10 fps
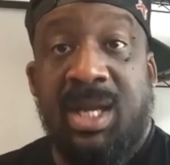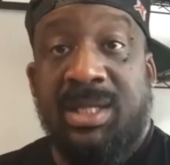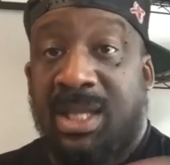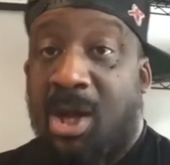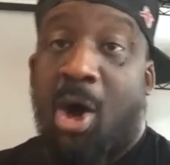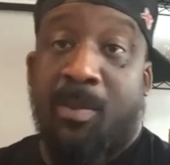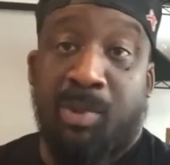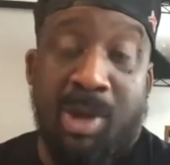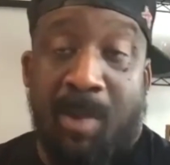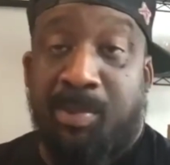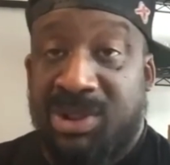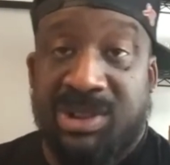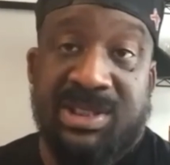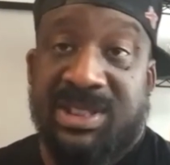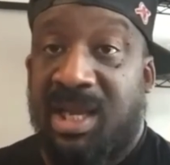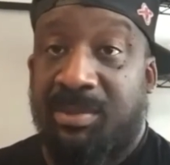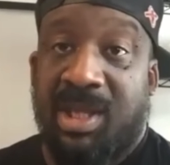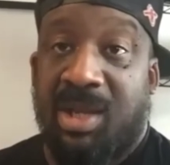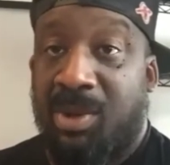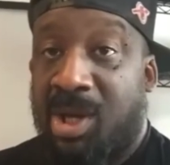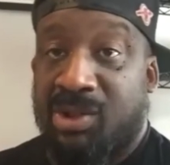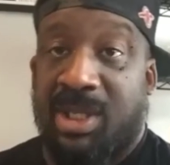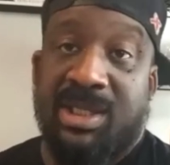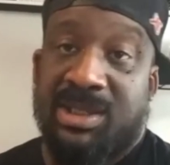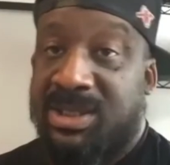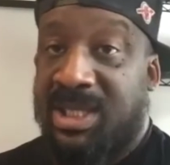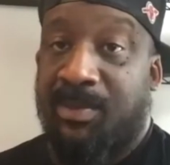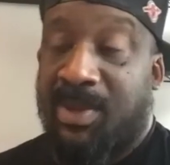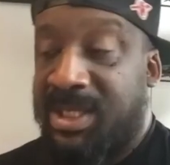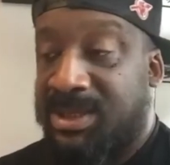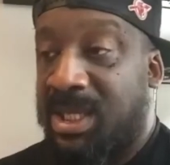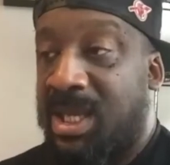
that we're all pushing the same thing. We're all trying to get to the same place.